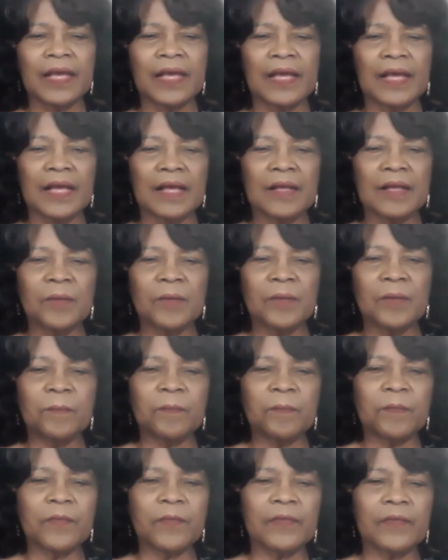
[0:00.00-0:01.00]
um,
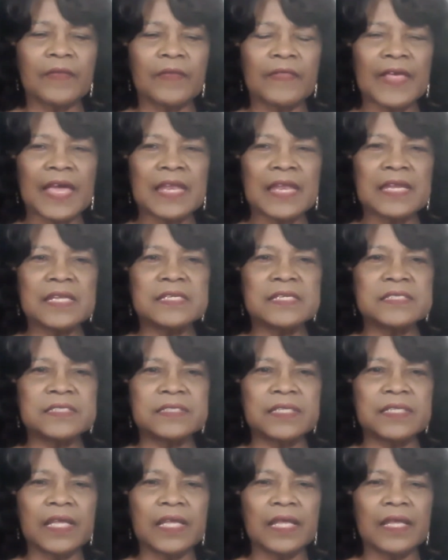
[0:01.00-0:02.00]
that is
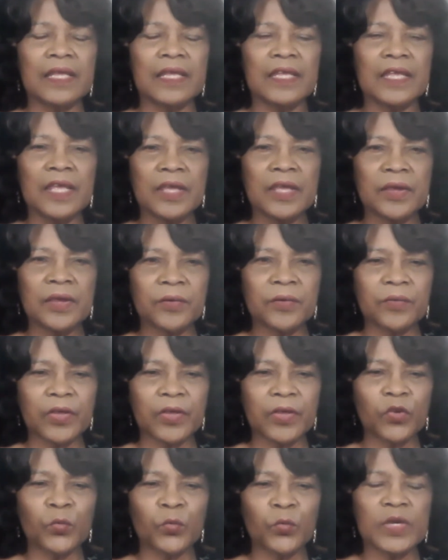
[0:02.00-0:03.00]
the year
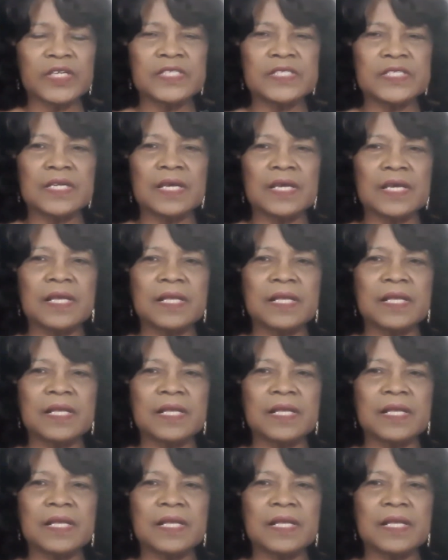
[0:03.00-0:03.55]
in which